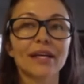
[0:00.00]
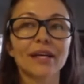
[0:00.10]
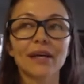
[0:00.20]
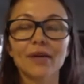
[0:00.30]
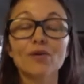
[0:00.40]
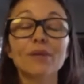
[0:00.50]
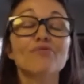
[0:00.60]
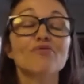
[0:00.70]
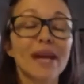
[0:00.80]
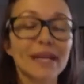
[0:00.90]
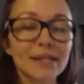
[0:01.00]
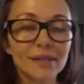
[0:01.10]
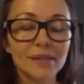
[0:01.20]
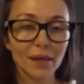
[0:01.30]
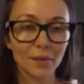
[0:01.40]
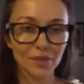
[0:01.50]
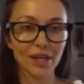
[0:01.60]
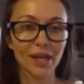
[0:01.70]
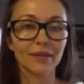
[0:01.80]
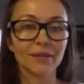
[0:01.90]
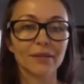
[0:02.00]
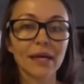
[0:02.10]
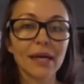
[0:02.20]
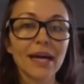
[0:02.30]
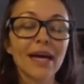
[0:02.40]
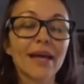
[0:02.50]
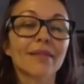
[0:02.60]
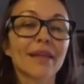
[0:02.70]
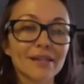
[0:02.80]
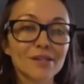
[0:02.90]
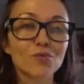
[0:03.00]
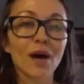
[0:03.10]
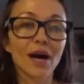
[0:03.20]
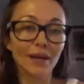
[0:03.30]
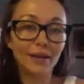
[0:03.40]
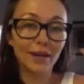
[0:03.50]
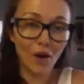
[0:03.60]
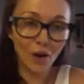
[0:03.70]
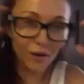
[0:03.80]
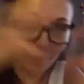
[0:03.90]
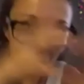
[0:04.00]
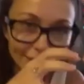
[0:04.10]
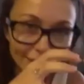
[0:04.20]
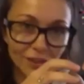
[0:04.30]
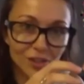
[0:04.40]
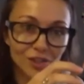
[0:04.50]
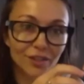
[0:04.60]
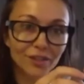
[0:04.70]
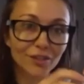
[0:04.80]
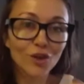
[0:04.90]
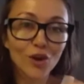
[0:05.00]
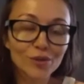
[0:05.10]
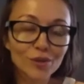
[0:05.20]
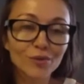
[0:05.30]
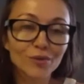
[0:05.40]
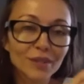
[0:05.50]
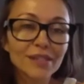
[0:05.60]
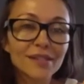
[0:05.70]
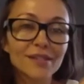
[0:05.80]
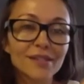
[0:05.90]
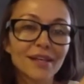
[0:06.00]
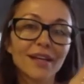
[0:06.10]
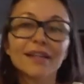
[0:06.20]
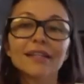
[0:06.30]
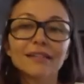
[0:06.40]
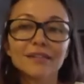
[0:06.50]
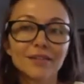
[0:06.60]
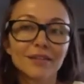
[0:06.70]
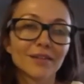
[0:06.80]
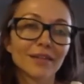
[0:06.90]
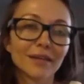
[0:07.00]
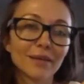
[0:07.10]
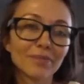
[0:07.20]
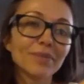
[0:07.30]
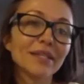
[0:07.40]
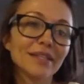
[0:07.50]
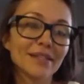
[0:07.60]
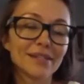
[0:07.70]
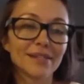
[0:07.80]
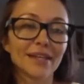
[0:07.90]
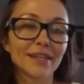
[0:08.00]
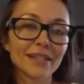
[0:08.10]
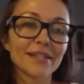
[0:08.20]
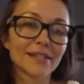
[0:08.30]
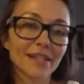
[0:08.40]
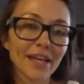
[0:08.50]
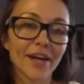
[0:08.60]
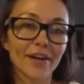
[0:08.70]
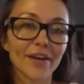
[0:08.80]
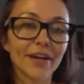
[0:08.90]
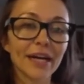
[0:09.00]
repressed subject, that's why all the attention goes to this little piece that is there,